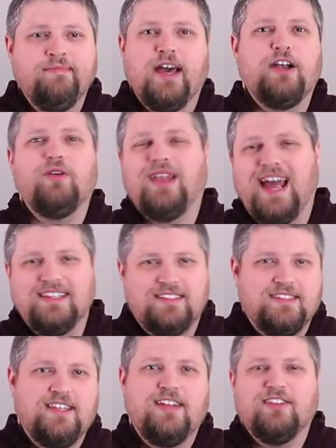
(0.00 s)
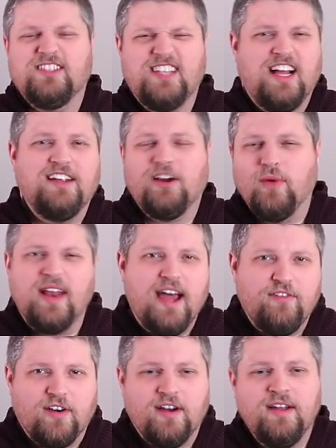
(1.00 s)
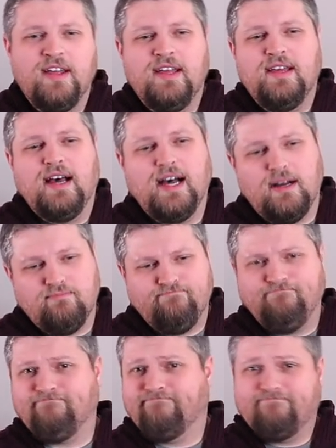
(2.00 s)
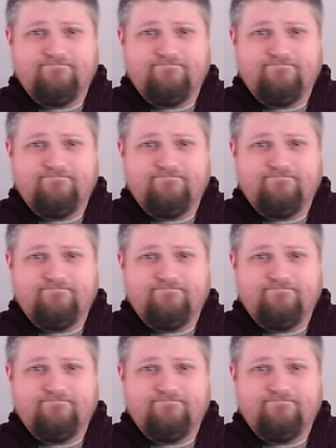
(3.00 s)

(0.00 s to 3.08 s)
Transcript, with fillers: I don't know, licensing or selling or whatever, um,